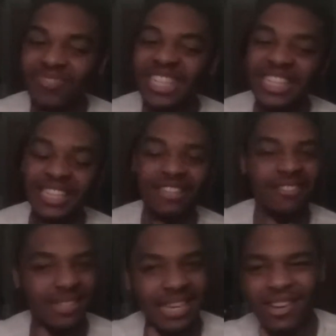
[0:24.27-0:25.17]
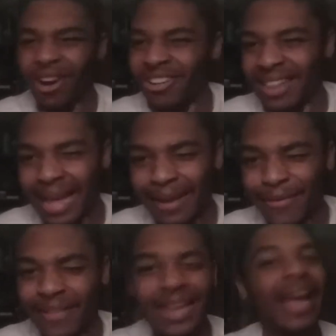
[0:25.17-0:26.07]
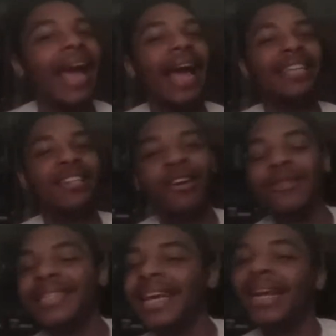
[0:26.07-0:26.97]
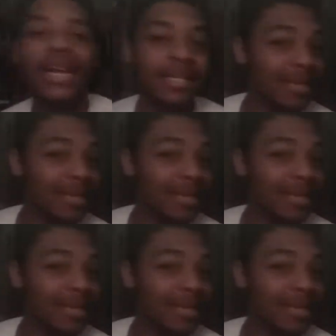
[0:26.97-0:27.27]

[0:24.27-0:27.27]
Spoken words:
there's this thing called life, and you know what I'm saying,